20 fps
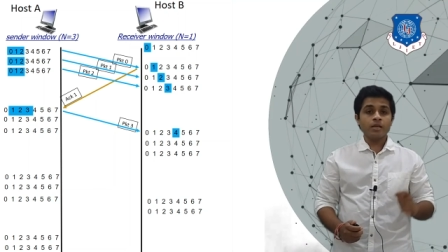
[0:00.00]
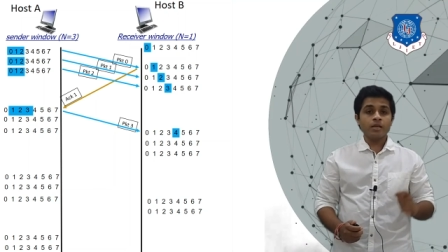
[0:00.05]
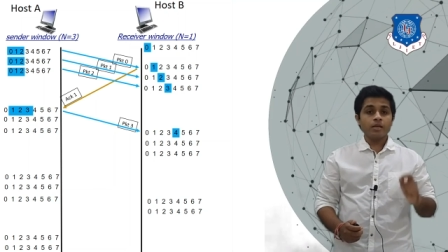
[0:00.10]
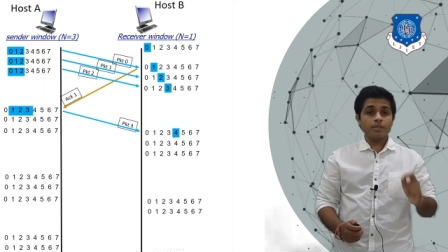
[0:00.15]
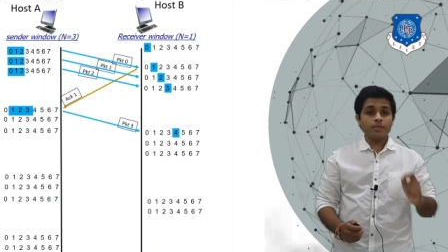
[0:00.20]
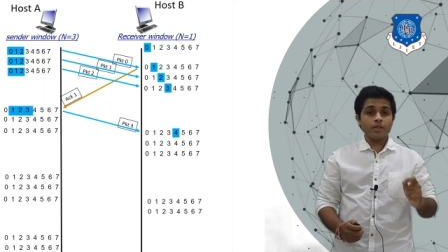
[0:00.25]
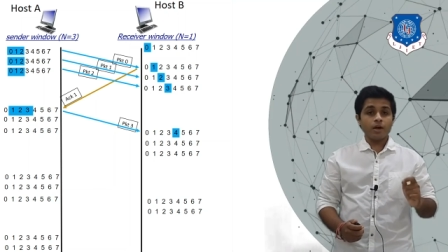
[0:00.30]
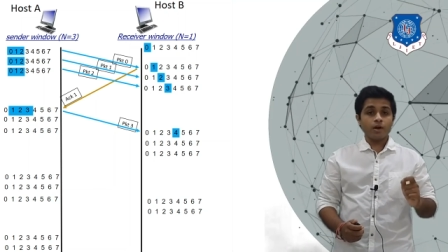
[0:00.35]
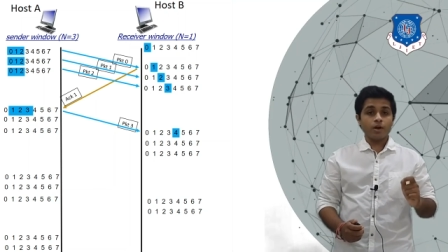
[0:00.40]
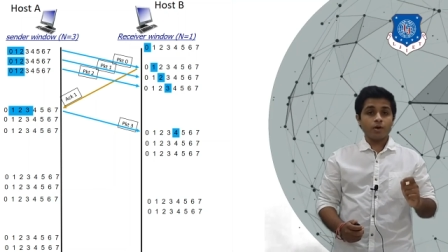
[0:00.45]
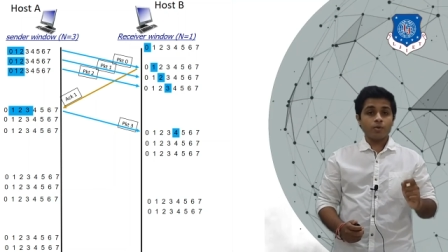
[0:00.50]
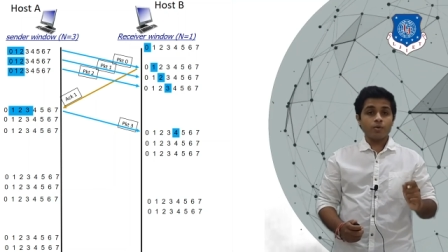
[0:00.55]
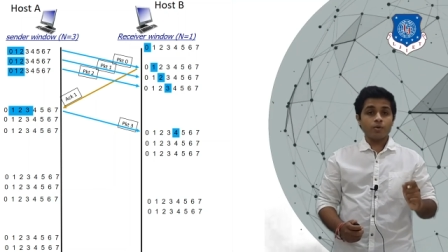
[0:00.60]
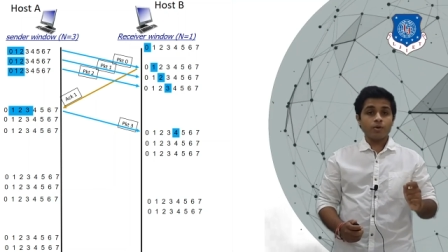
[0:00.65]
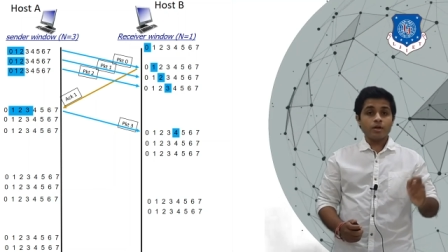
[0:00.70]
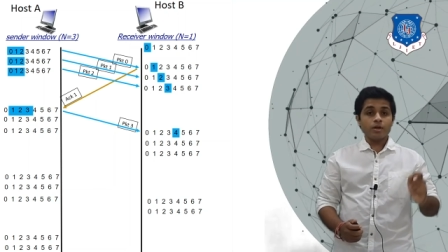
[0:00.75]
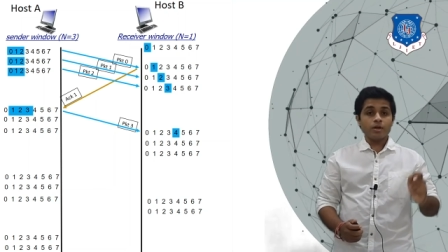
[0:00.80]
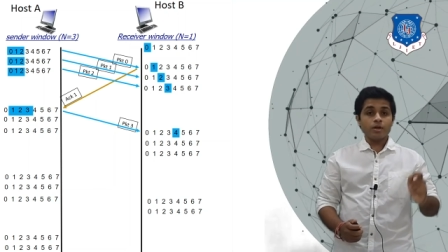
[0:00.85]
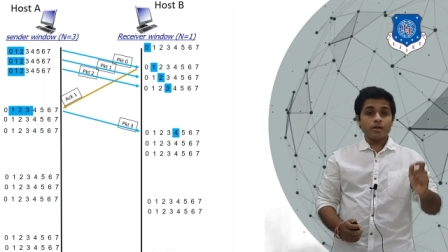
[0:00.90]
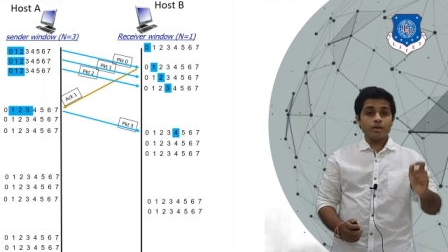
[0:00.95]
Now
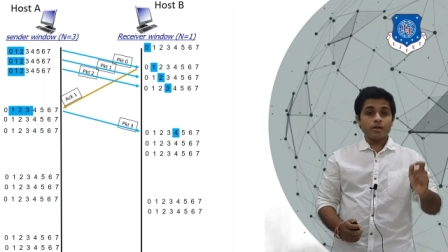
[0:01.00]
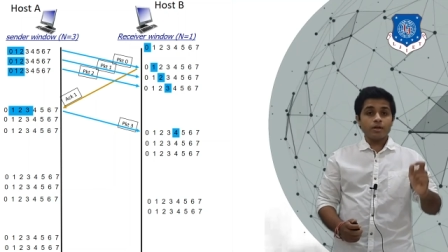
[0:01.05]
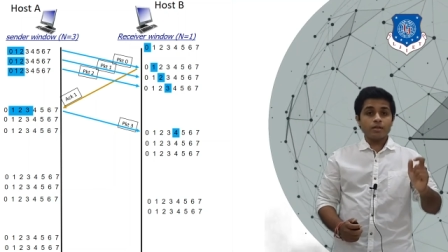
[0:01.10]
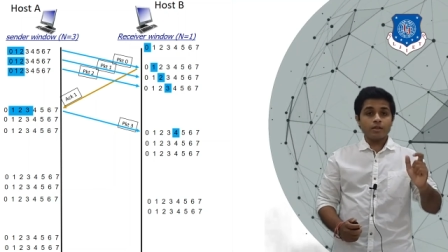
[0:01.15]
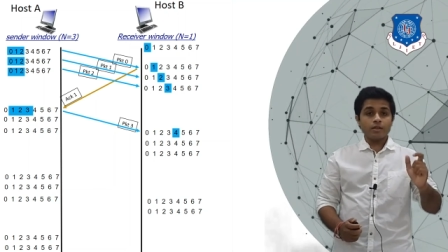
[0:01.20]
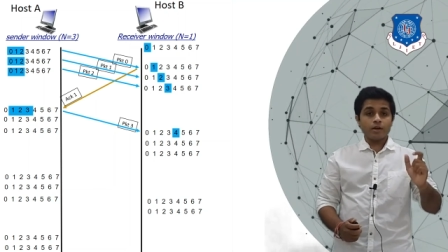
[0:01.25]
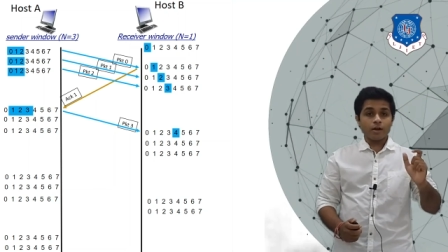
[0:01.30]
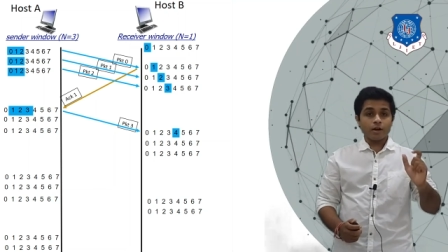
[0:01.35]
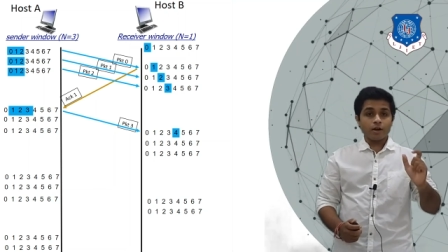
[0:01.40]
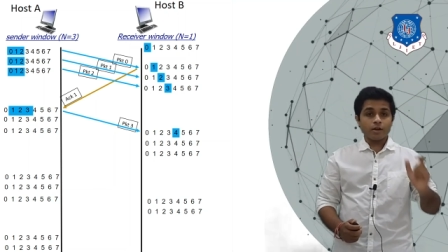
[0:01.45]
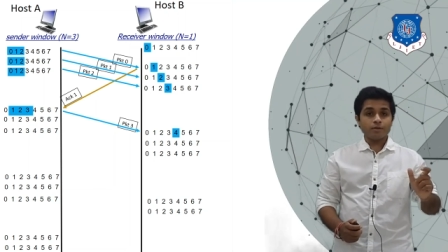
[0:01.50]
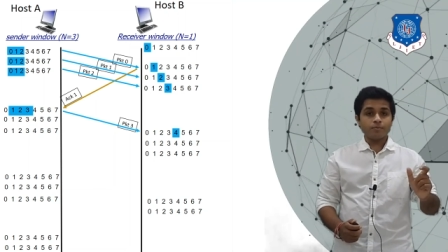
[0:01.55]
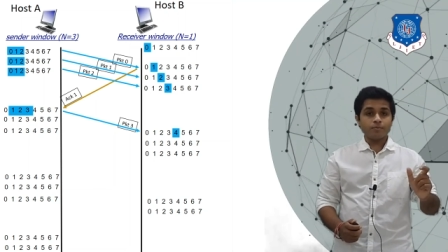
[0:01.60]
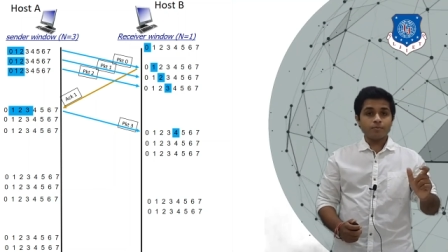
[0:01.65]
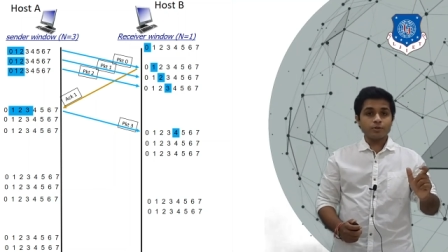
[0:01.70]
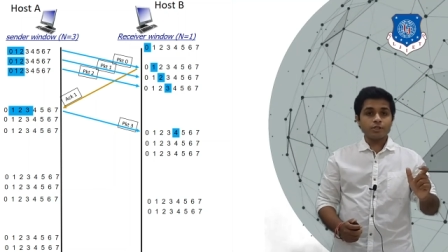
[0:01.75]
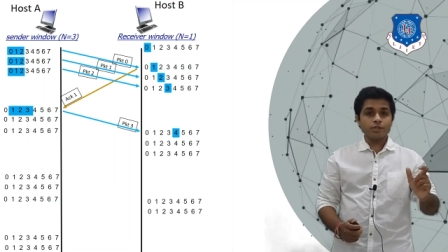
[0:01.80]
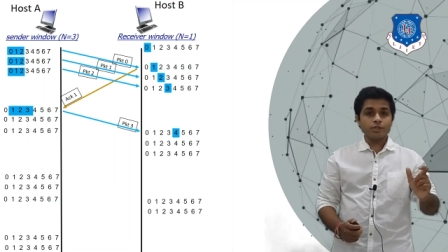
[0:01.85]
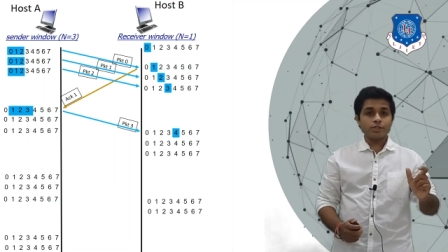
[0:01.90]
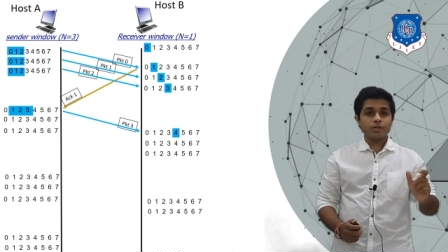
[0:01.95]
the current
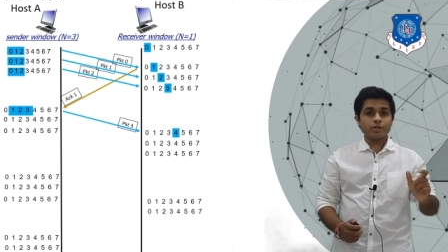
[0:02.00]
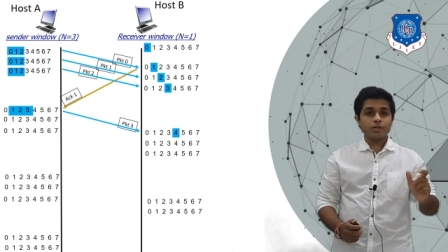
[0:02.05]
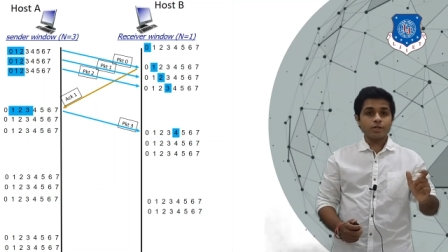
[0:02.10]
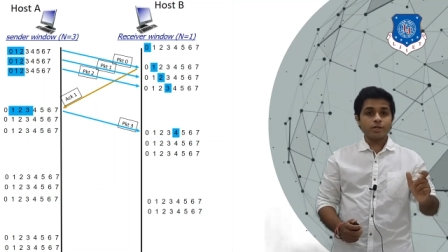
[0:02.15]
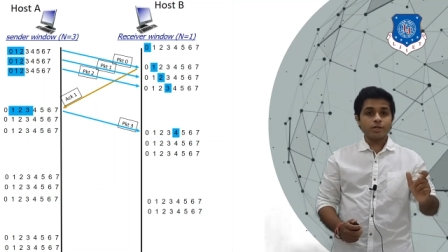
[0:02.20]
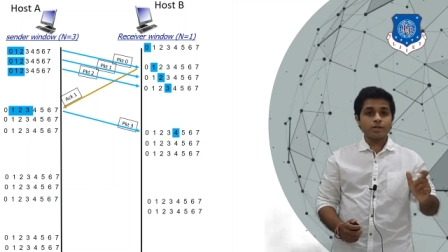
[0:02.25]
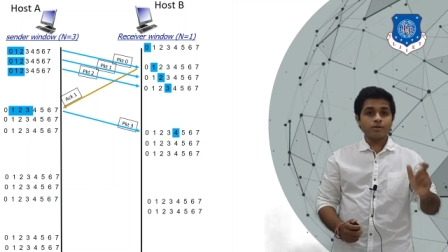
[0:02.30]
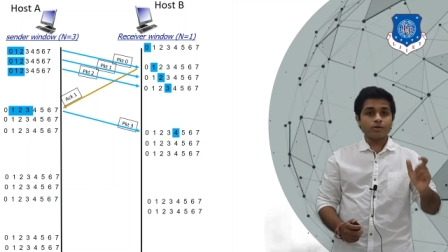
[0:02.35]
position